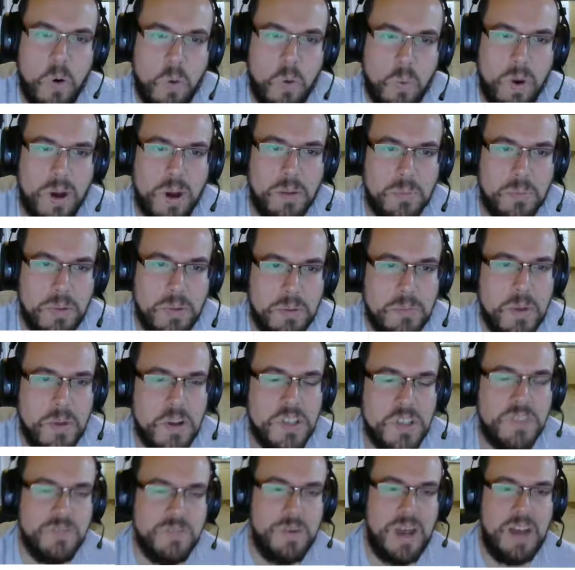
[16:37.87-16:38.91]
one, but
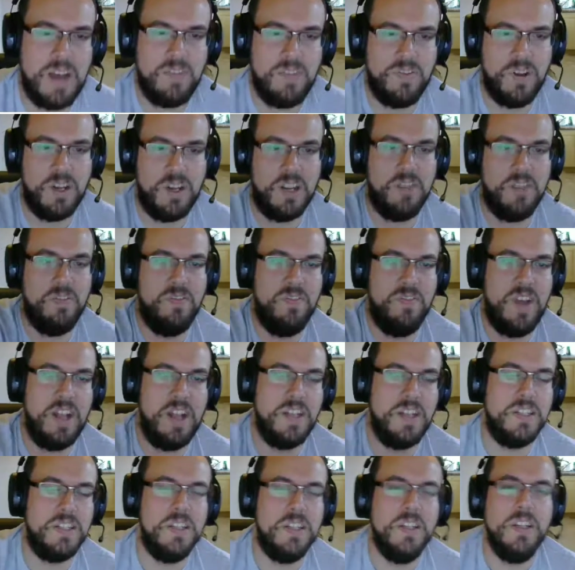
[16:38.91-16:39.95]
most of them have like a
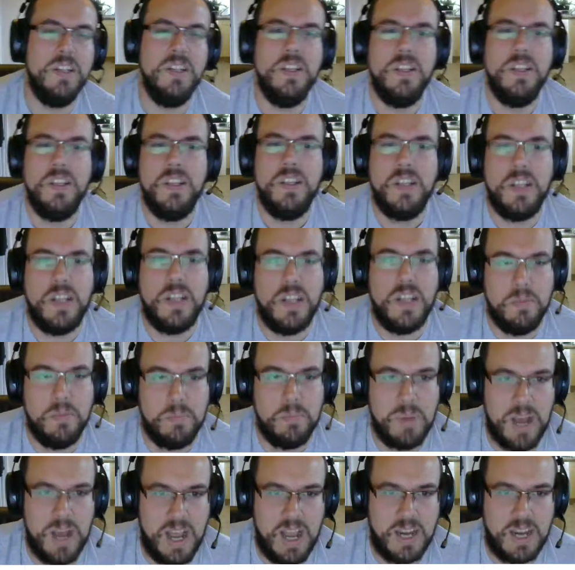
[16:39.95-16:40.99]
vent in the
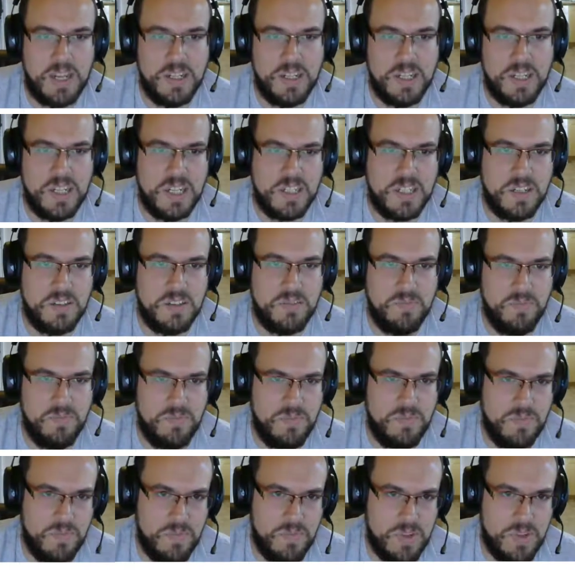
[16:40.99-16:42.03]
back. This has a
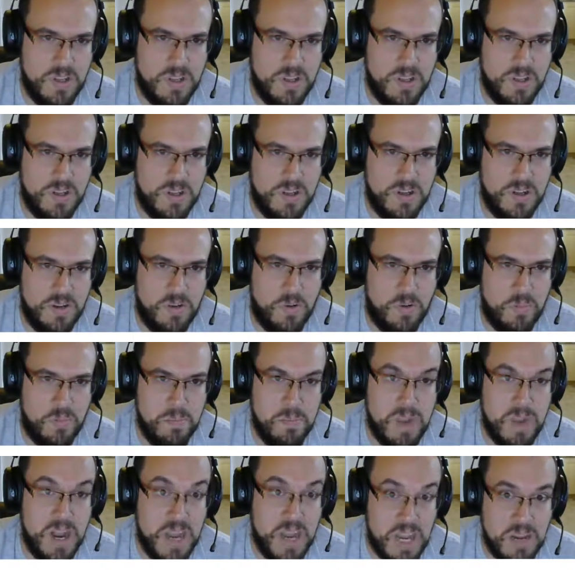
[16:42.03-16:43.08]
not
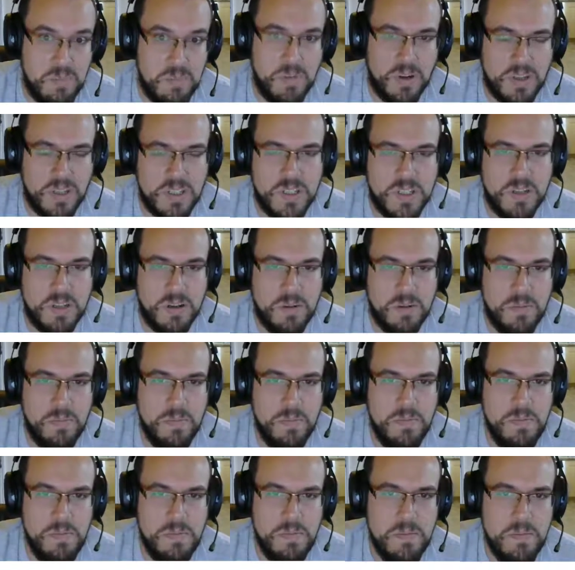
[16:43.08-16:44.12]
many, but you
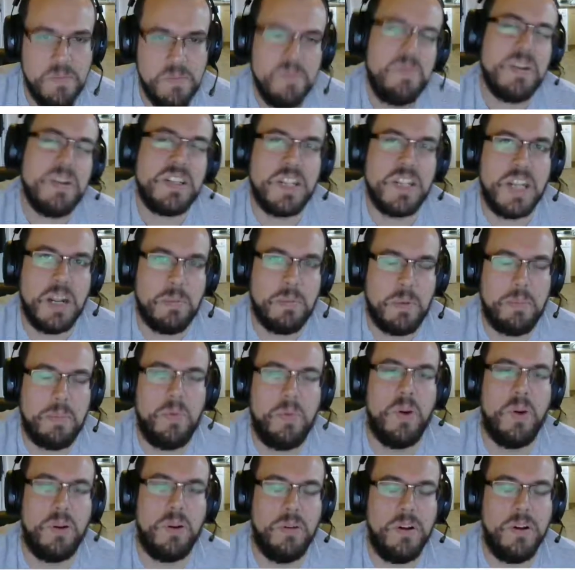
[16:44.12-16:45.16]
basically get my
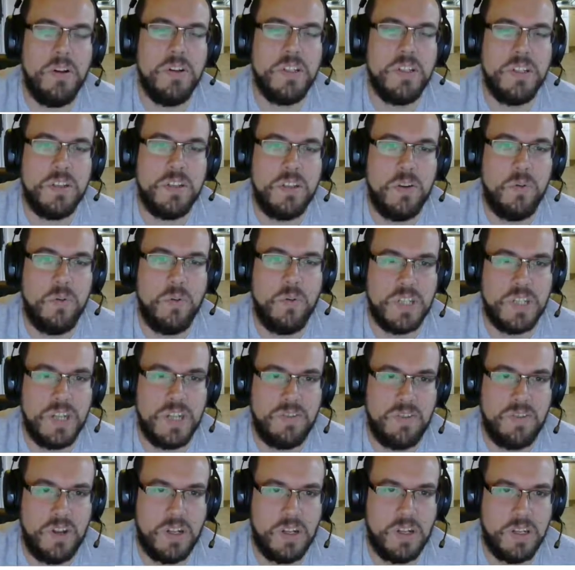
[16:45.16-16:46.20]
point. Loads of coolers
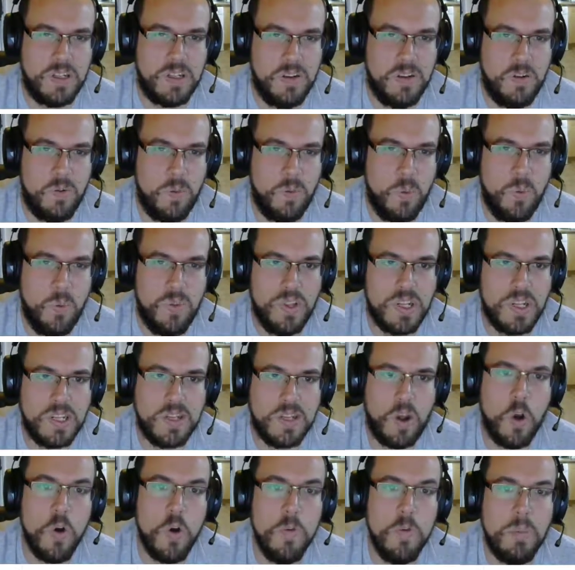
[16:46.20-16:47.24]
have like this. All this is
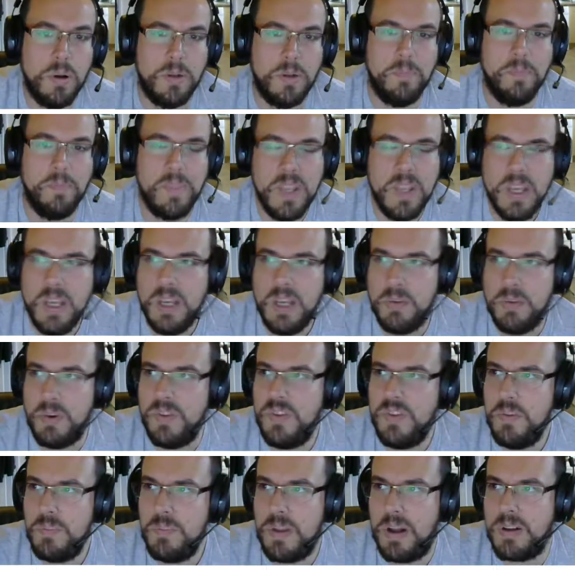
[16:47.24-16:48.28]
open.
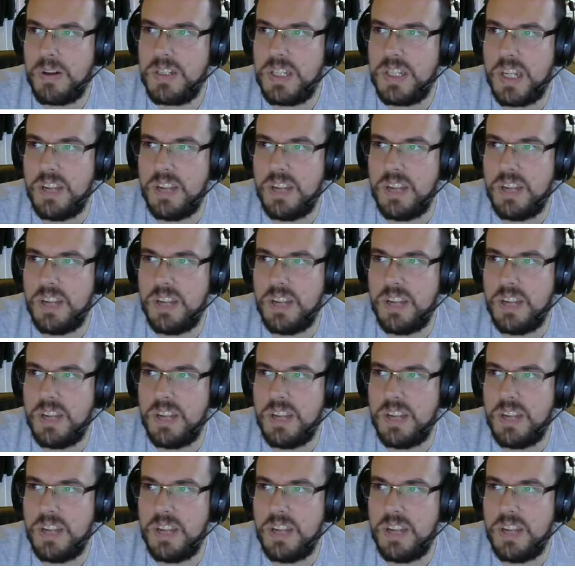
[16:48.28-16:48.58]
If you're mounting it